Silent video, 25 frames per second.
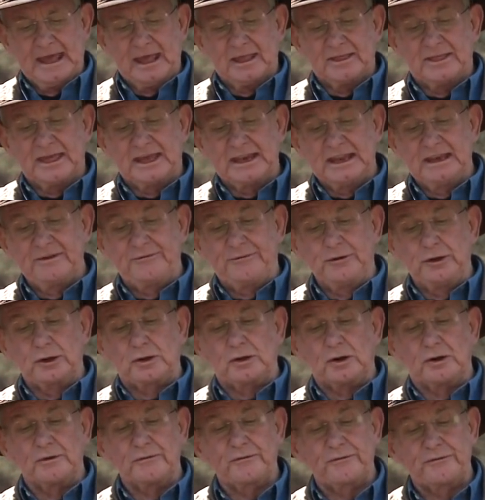that if you
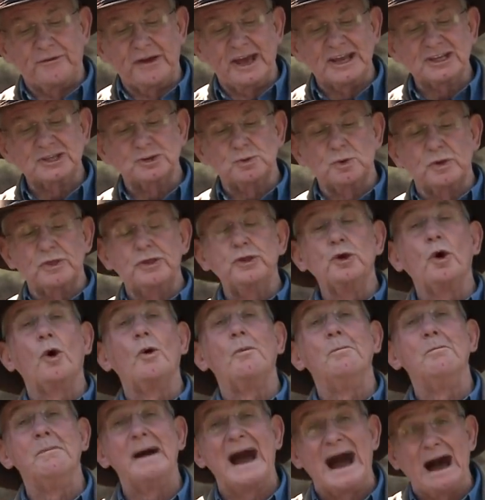confess with your
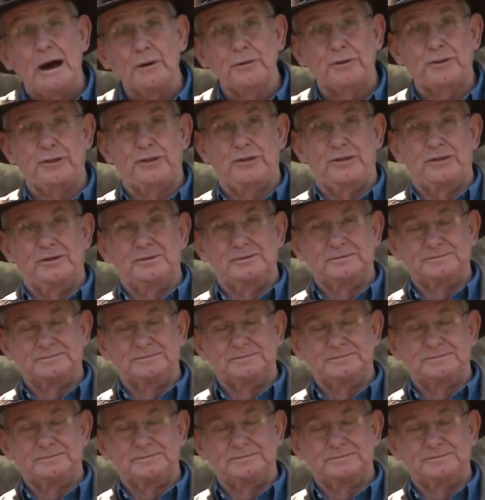mouth